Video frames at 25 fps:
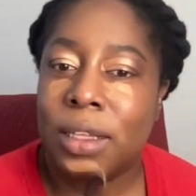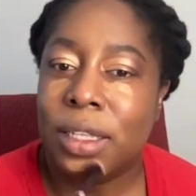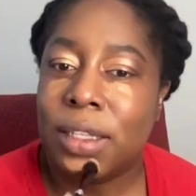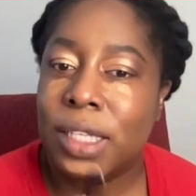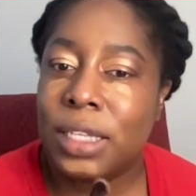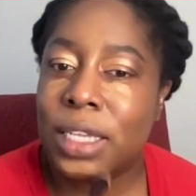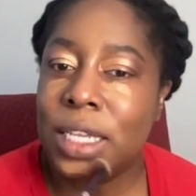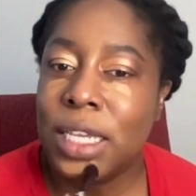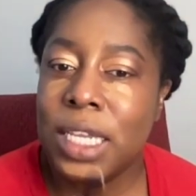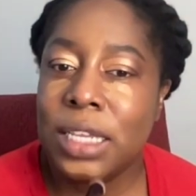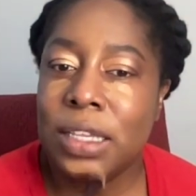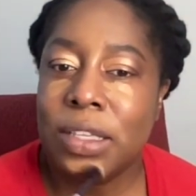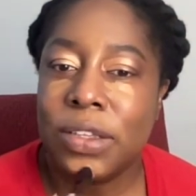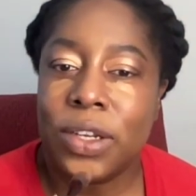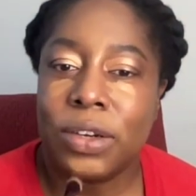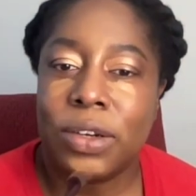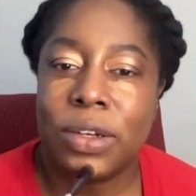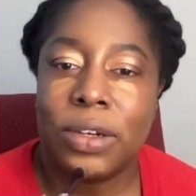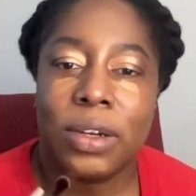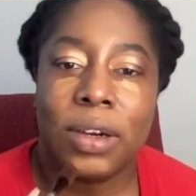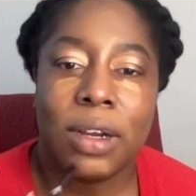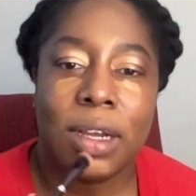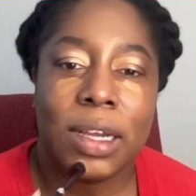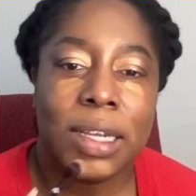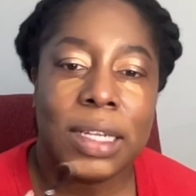T's are
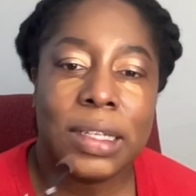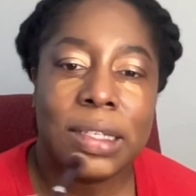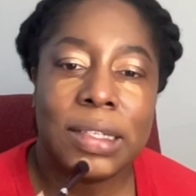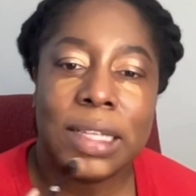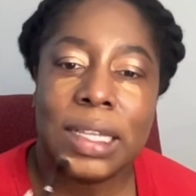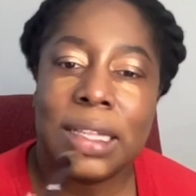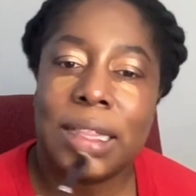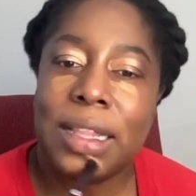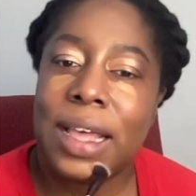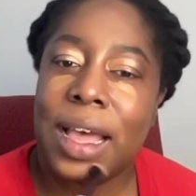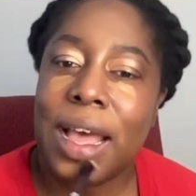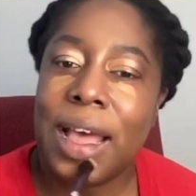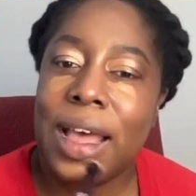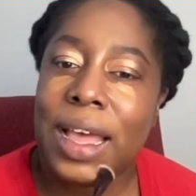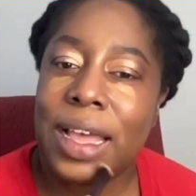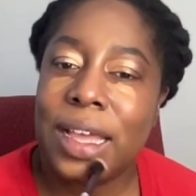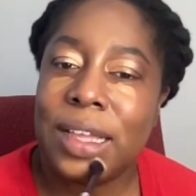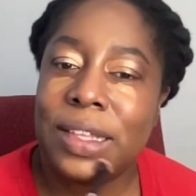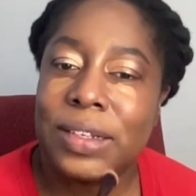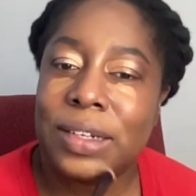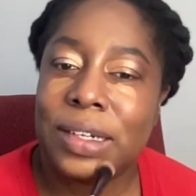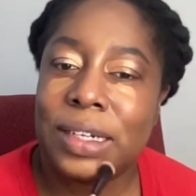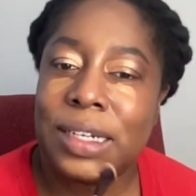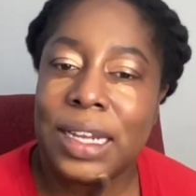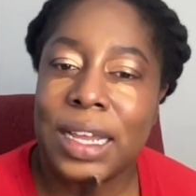crossed and the
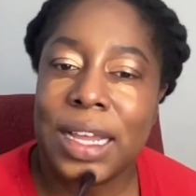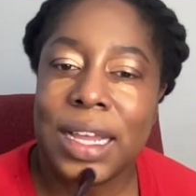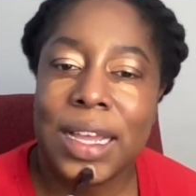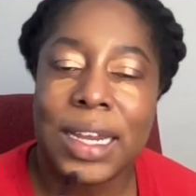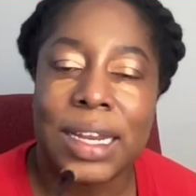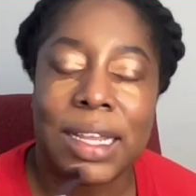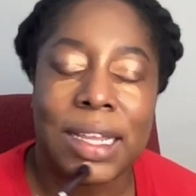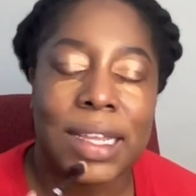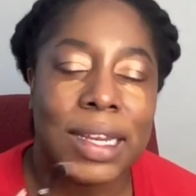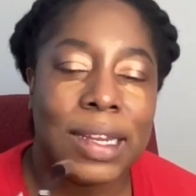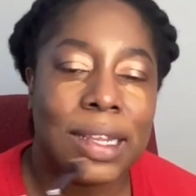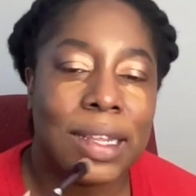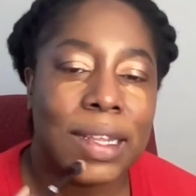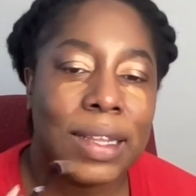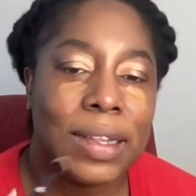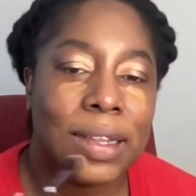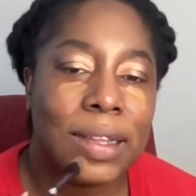I's are dotted.